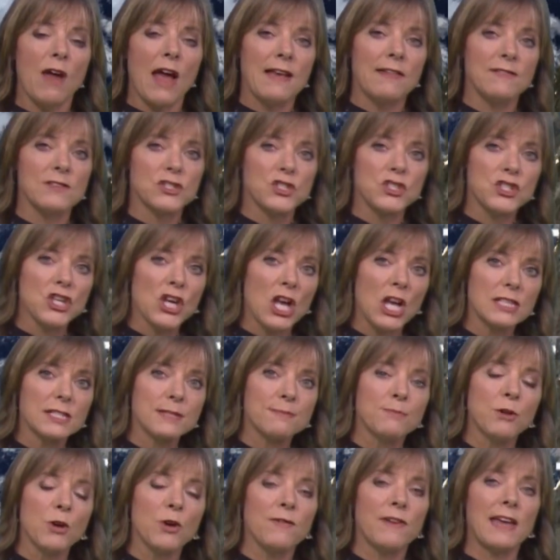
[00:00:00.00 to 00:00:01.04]
rain that's
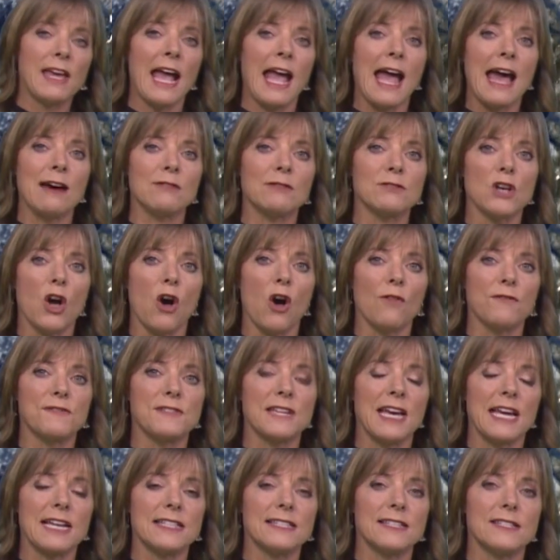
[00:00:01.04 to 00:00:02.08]
just moving out of
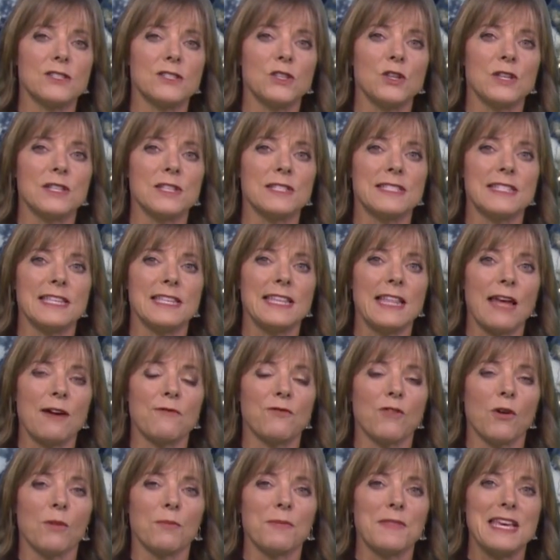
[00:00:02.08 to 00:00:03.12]
Texas. You can see
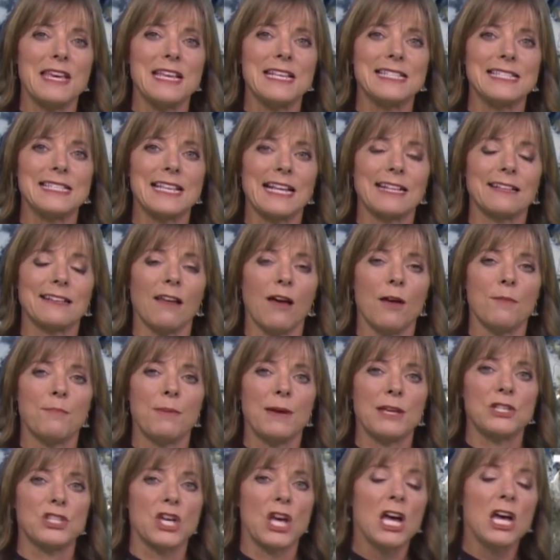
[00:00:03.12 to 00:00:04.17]
that from the satellite
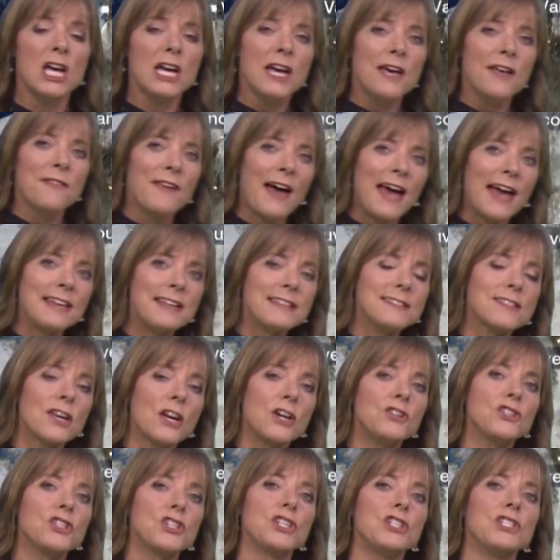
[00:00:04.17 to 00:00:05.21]
picture. That is
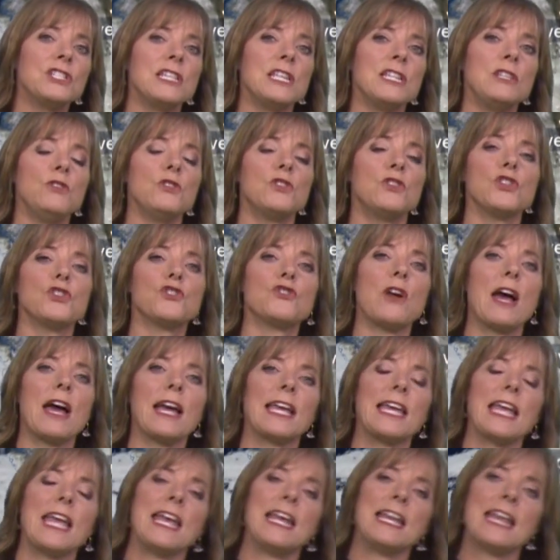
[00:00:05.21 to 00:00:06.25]
going to continue to
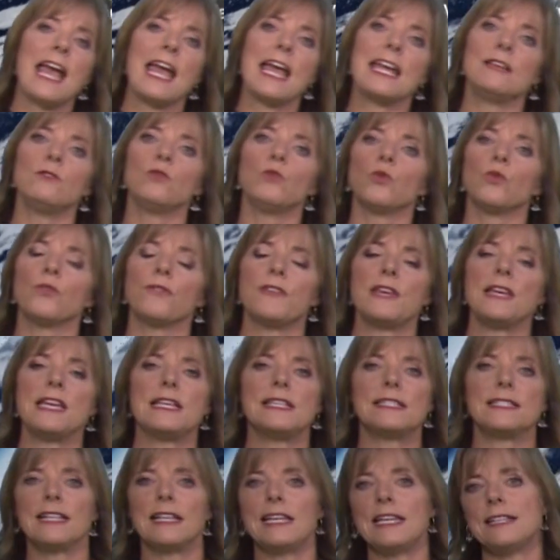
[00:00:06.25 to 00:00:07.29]
track in a
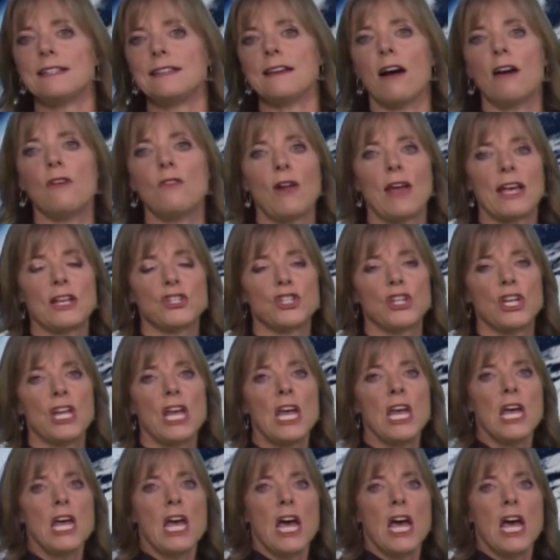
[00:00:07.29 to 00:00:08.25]
northeasterly direction.